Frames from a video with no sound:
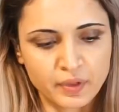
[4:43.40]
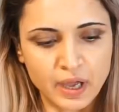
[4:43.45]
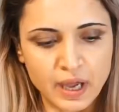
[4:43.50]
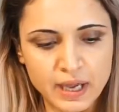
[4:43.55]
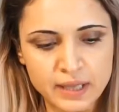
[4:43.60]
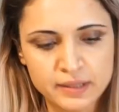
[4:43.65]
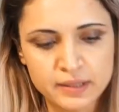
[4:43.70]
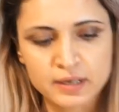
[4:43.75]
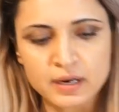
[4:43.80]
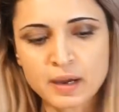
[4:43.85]
I
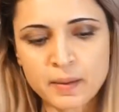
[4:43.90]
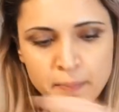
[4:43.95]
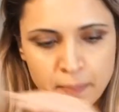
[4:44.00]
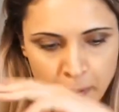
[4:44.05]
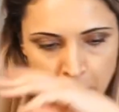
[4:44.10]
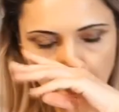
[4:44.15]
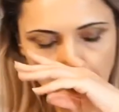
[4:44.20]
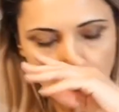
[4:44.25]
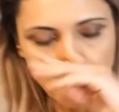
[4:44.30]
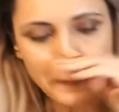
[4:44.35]
ended up
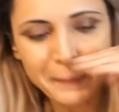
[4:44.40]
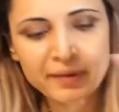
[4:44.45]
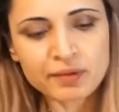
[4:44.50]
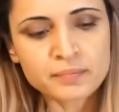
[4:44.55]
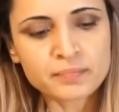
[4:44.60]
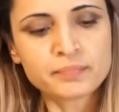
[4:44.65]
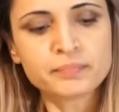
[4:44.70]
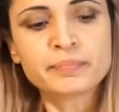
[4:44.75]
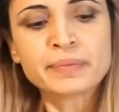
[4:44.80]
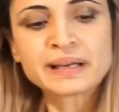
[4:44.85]

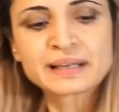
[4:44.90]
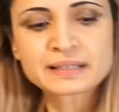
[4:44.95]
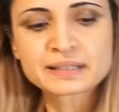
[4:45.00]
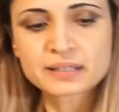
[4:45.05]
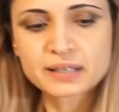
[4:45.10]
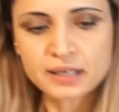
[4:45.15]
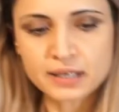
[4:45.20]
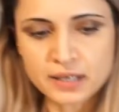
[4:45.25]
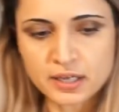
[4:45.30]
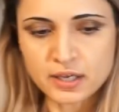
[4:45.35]

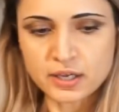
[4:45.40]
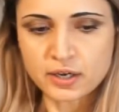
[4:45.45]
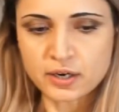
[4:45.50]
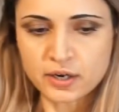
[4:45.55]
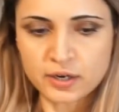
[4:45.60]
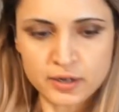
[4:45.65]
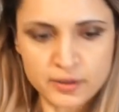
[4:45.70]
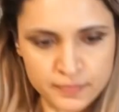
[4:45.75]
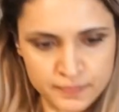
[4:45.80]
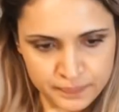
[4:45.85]
mixing
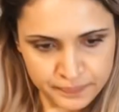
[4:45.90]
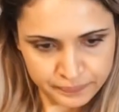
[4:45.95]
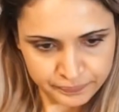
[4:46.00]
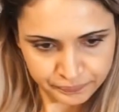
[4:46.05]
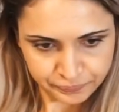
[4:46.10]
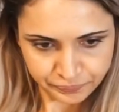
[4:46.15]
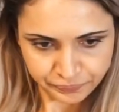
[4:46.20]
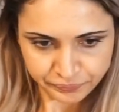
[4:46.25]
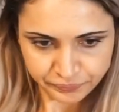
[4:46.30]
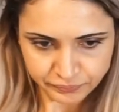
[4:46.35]
here
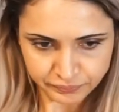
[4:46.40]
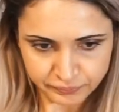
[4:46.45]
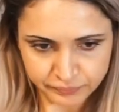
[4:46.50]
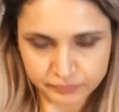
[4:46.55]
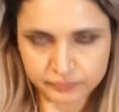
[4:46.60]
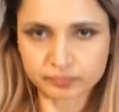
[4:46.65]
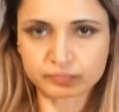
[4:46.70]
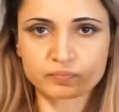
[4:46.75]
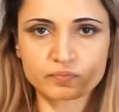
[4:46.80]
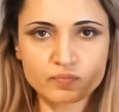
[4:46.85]

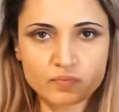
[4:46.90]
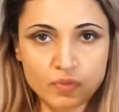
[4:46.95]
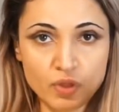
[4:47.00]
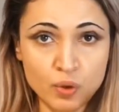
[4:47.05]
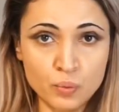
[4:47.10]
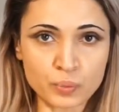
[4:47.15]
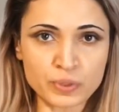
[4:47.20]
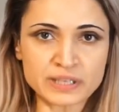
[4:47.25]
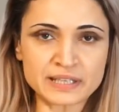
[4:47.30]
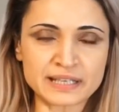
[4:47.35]

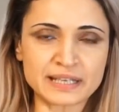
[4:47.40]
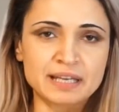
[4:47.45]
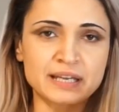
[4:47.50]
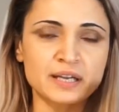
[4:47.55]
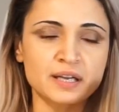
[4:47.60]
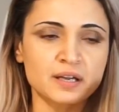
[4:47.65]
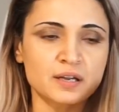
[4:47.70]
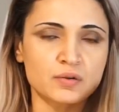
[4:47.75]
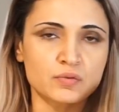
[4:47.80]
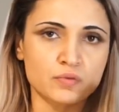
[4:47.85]

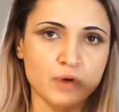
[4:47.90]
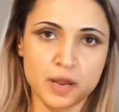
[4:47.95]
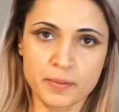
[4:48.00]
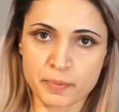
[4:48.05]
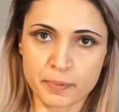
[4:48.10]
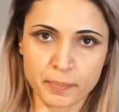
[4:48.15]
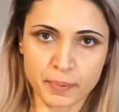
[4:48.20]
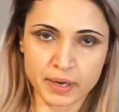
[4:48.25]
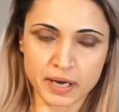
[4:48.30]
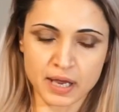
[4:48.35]
whiskey,
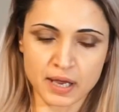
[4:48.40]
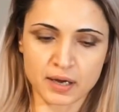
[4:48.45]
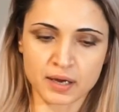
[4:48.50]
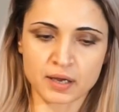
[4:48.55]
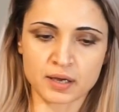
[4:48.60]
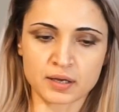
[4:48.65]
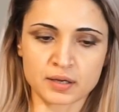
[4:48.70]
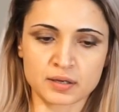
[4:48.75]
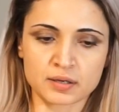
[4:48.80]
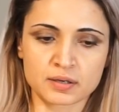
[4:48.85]
ripe
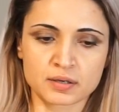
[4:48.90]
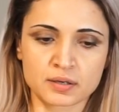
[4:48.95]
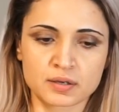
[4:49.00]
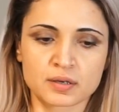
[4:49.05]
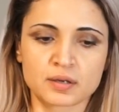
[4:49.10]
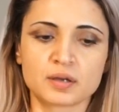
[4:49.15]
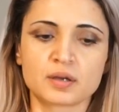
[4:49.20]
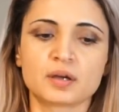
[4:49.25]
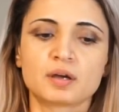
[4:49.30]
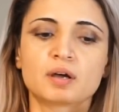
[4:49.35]
banana,
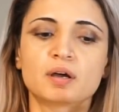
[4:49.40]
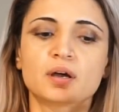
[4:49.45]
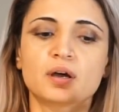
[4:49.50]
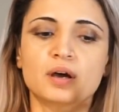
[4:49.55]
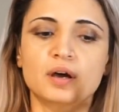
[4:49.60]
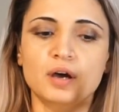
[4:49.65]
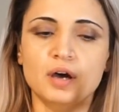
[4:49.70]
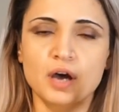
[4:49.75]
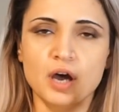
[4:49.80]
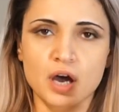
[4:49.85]

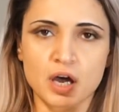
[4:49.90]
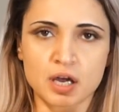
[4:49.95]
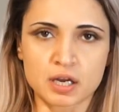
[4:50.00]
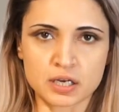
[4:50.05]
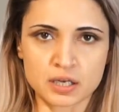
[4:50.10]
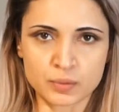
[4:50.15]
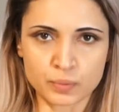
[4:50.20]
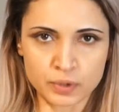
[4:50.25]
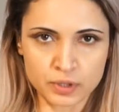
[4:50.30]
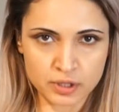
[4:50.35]

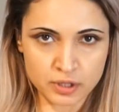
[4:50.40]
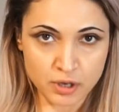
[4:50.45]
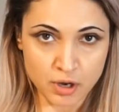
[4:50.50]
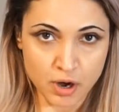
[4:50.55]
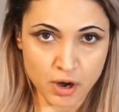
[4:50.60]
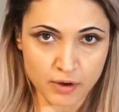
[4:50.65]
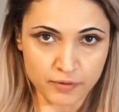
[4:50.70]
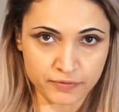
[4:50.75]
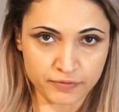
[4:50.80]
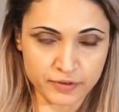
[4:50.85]
honey with
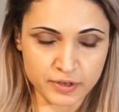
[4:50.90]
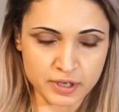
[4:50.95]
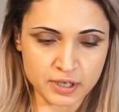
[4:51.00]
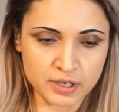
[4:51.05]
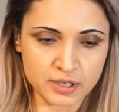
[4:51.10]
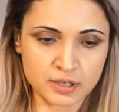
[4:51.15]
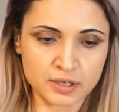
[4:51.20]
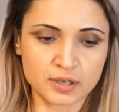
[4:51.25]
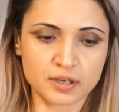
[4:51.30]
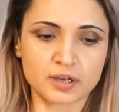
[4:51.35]

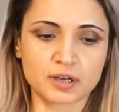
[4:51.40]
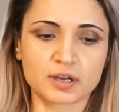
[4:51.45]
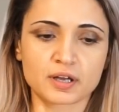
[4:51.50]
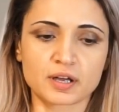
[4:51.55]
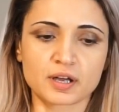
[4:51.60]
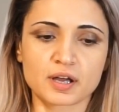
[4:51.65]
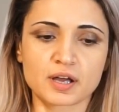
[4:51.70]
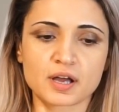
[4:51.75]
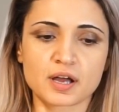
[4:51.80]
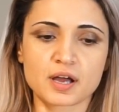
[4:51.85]
coffee,
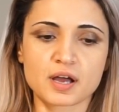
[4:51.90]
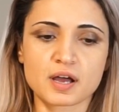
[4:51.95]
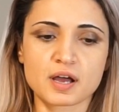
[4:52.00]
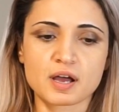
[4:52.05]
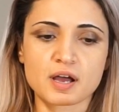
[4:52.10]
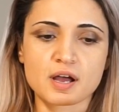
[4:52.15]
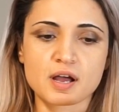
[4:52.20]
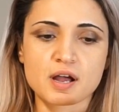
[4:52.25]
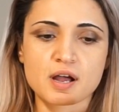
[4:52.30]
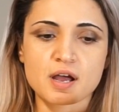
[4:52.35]

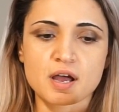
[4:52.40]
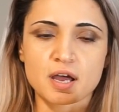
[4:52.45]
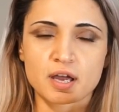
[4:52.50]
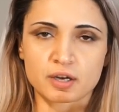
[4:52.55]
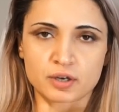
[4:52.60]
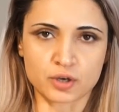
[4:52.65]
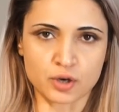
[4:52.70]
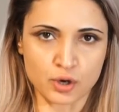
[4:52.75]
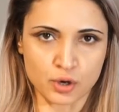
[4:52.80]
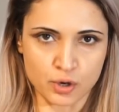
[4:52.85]

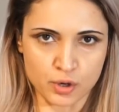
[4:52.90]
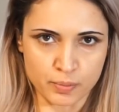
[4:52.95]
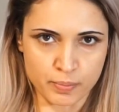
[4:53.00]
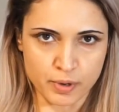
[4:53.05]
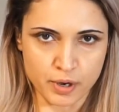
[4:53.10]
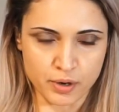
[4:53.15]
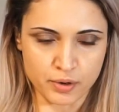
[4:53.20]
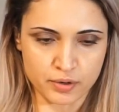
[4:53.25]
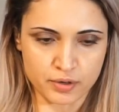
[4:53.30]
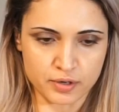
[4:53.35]
and cocoa
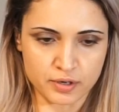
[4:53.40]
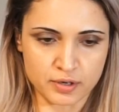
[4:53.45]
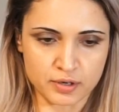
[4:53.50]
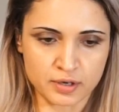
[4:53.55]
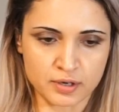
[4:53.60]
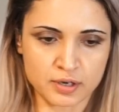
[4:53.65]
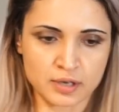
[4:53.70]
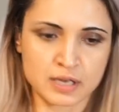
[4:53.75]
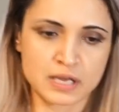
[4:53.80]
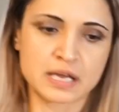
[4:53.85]
powder.
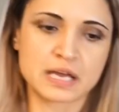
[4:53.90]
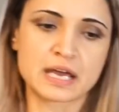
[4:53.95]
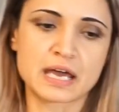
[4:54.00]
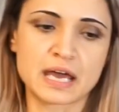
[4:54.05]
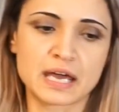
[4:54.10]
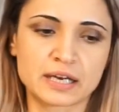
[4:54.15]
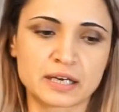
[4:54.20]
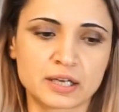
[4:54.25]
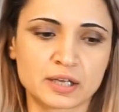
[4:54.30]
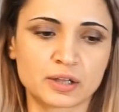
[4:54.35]

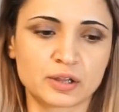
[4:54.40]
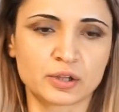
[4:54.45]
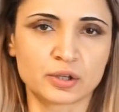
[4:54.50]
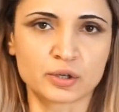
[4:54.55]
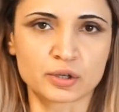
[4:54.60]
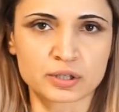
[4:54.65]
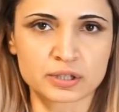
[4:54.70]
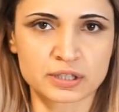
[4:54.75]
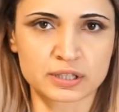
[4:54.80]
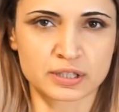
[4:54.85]
And it
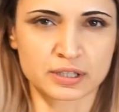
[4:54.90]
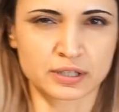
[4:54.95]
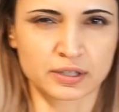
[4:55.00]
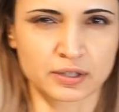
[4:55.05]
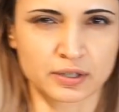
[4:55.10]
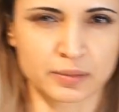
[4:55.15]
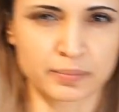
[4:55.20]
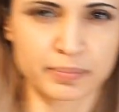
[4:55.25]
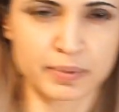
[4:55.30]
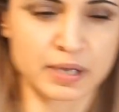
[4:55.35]
looks a
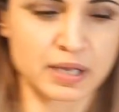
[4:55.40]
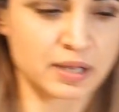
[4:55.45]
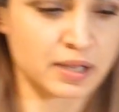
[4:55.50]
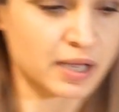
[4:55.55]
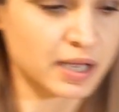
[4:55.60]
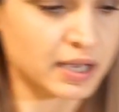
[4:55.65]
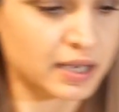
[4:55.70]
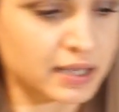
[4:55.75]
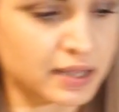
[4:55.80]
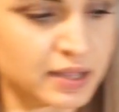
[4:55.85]
little bit
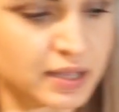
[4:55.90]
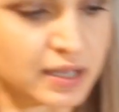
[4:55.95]
like